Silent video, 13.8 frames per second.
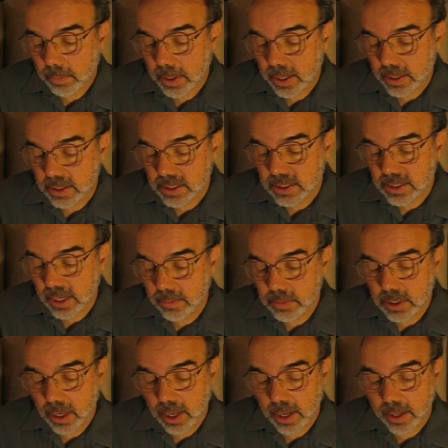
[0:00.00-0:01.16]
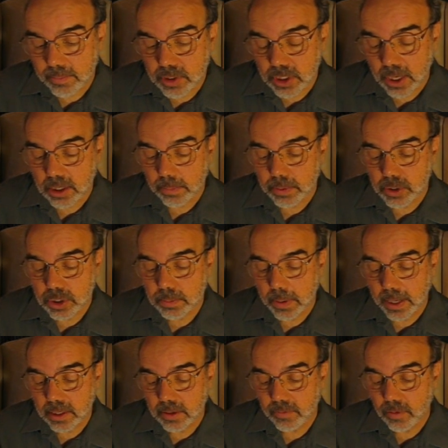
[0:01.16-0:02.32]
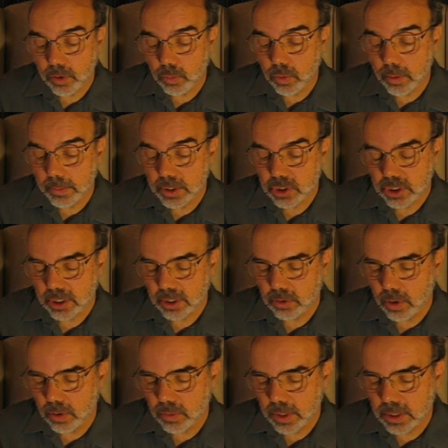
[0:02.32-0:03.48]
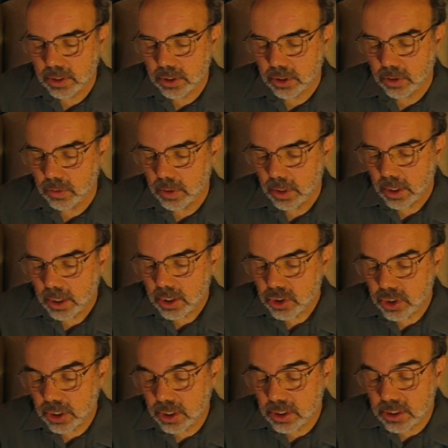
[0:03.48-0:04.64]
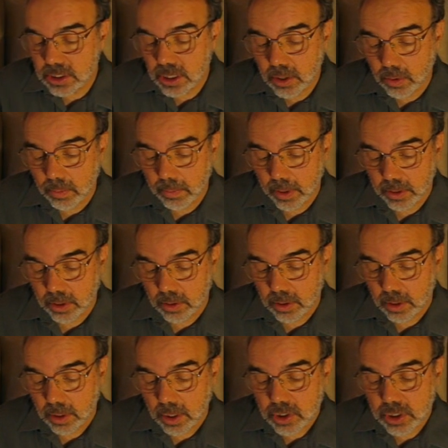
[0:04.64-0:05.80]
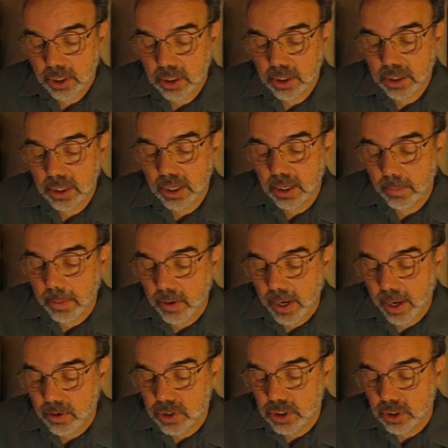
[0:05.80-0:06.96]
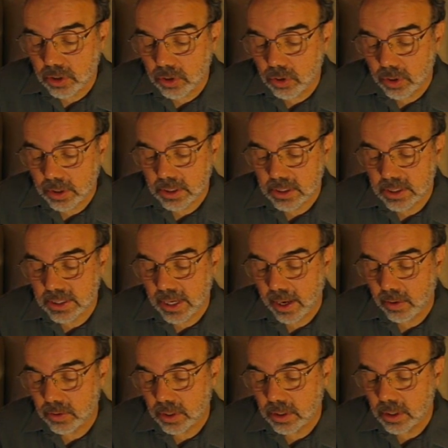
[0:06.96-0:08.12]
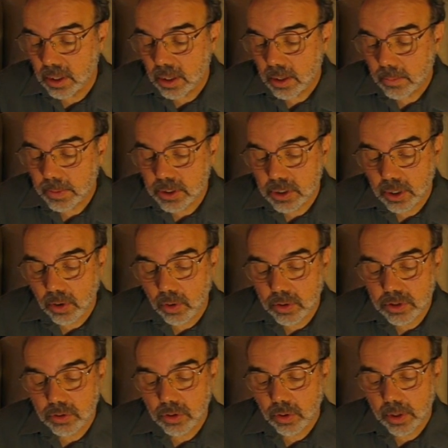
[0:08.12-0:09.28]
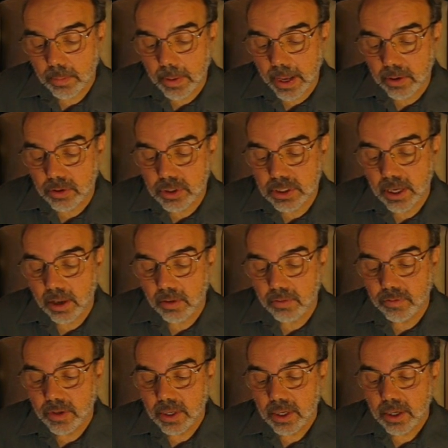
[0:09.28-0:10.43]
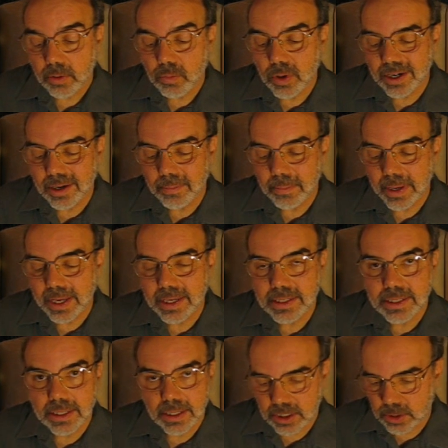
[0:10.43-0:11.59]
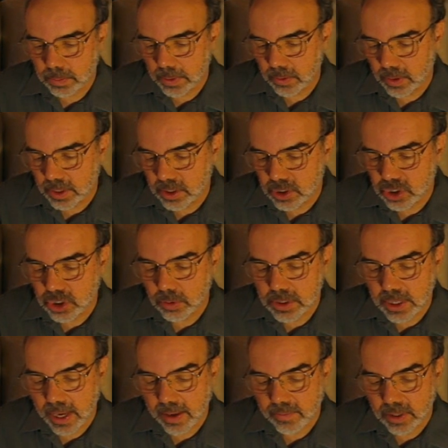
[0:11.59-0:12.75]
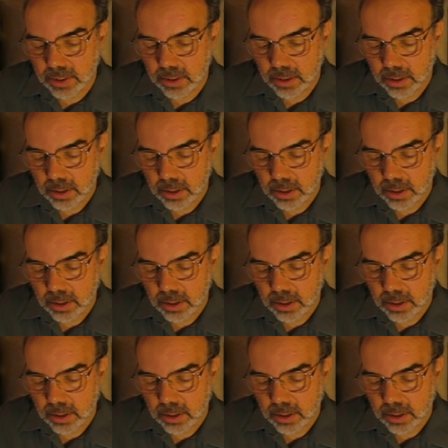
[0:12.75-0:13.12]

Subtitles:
But at the same time, she had the perspective of the woman she had grown into. She could see her mother. She could think about how she looked and sounded, but she also thought about herself and what an amazing experience she was having.